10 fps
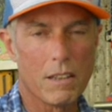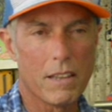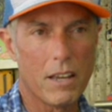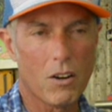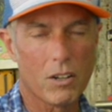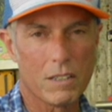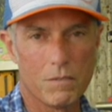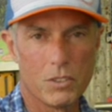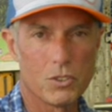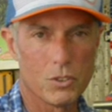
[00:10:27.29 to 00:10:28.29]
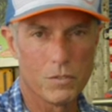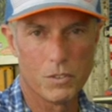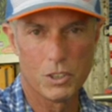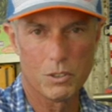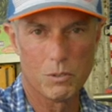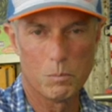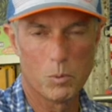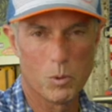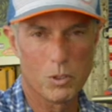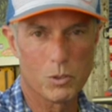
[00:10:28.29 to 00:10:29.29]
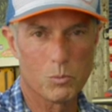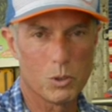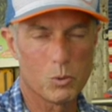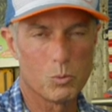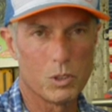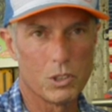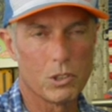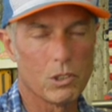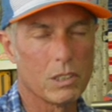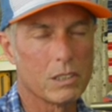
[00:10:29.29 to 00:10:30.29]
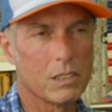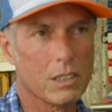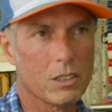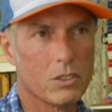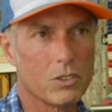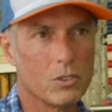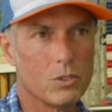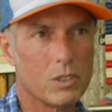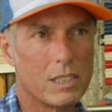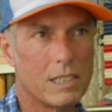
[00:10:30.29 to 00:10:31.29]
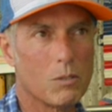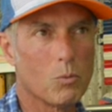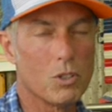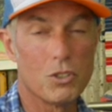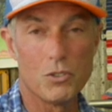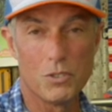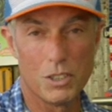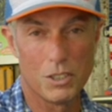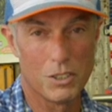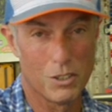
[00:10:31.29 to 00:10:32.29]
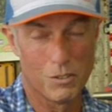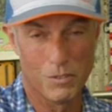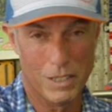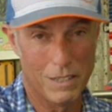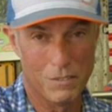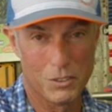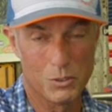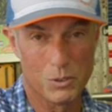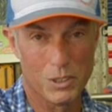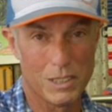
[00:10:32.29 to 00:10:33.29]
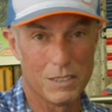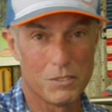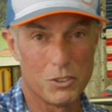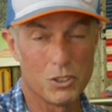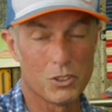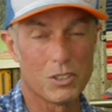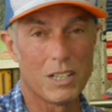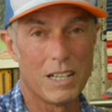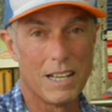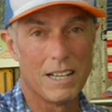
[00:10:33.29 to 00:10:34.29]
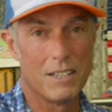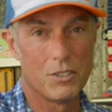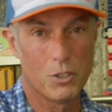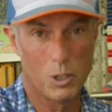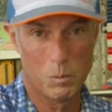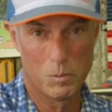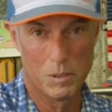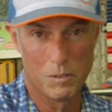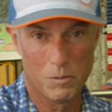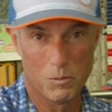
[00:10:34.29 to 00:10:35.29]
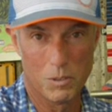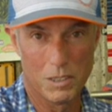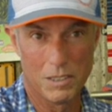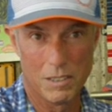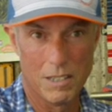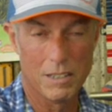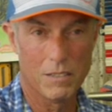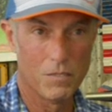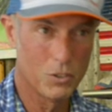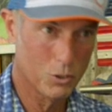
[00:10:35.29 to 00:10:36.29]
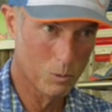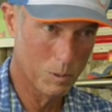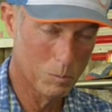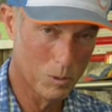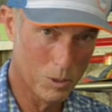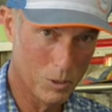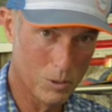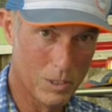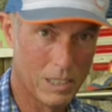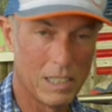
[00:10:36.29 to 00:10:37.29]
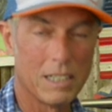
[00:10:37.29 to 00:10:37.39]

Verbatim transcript: They are conventional fishing reports, which will tell you uh, what you need to know to fly fish, really. If you just interpret what conventional people are doing